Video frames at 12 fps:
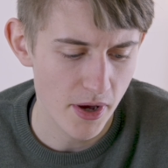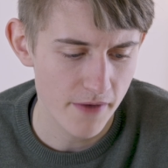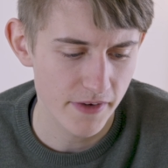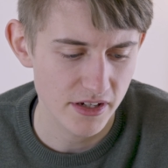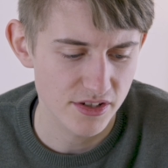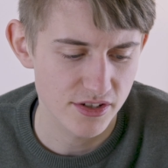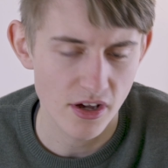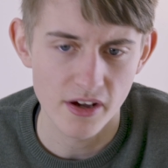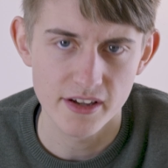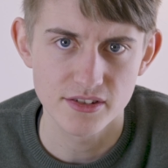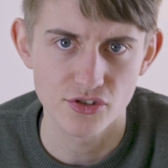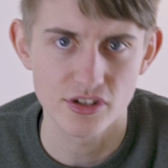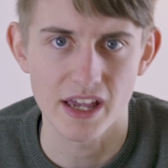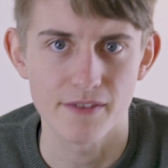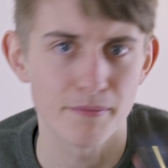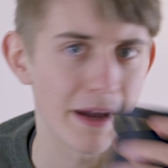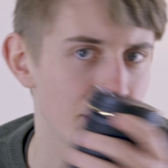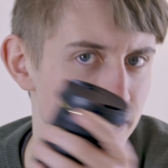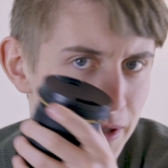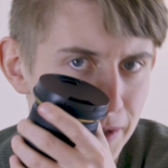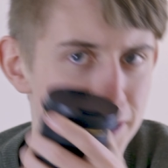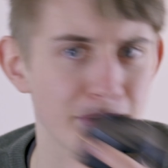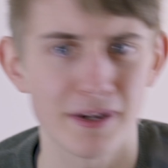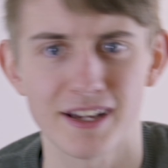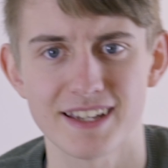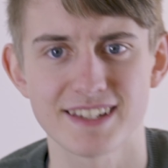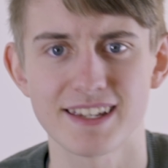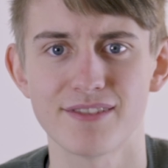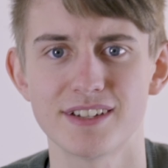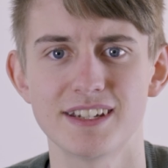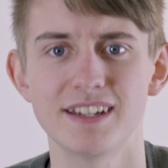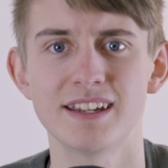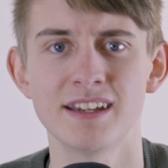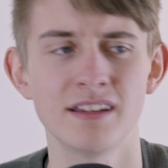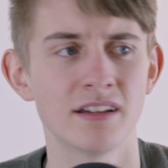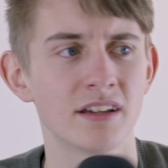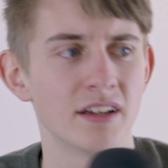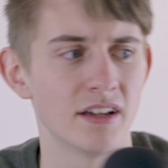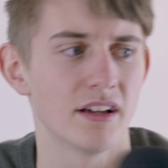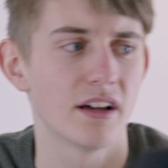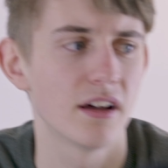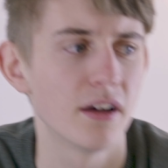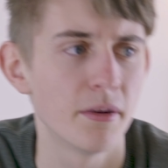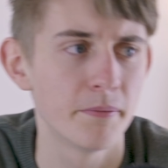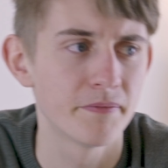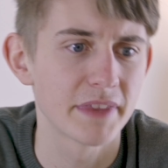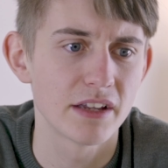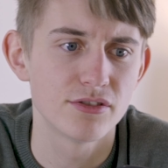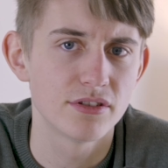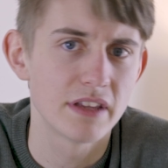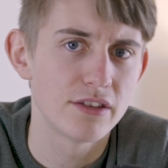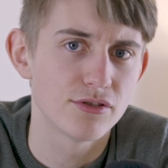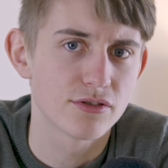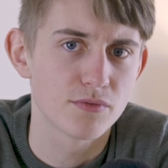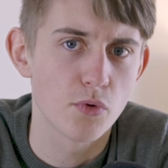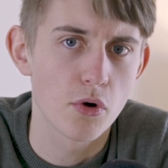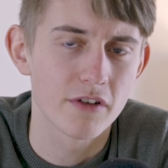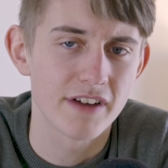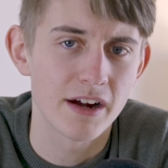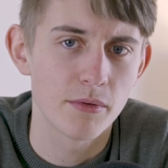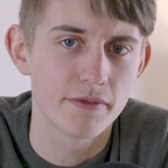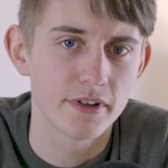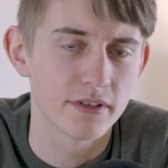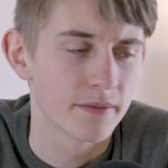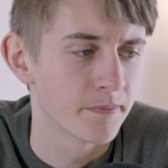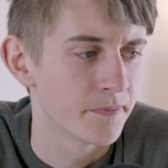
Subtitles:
perfect size to just have mounted on something like a 70D, and then just walk around with it.